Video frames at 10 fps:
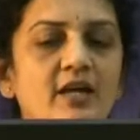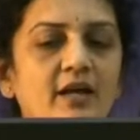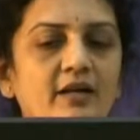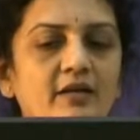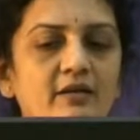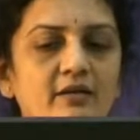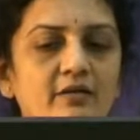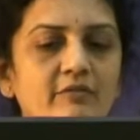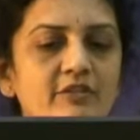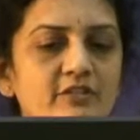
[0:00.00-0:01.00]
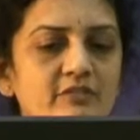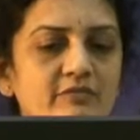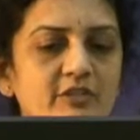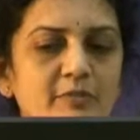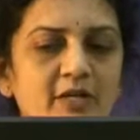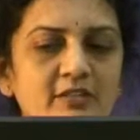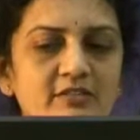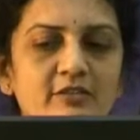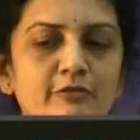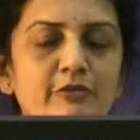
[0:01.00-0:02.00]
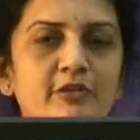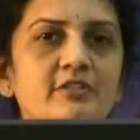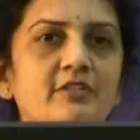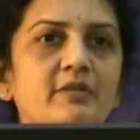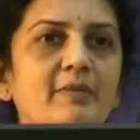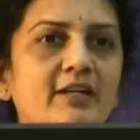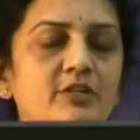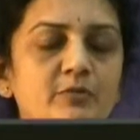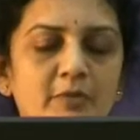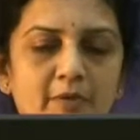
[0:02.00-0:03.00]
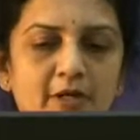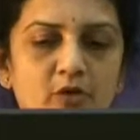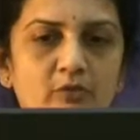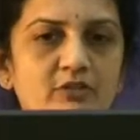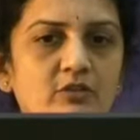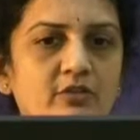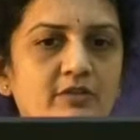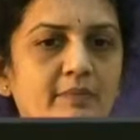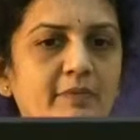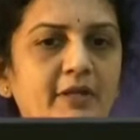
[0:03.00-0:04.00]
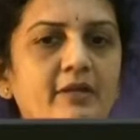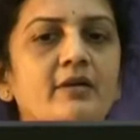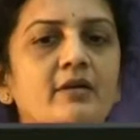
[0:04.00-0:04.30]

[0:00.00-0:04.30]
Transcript: and which marks the difference in the management by endovascular therapy.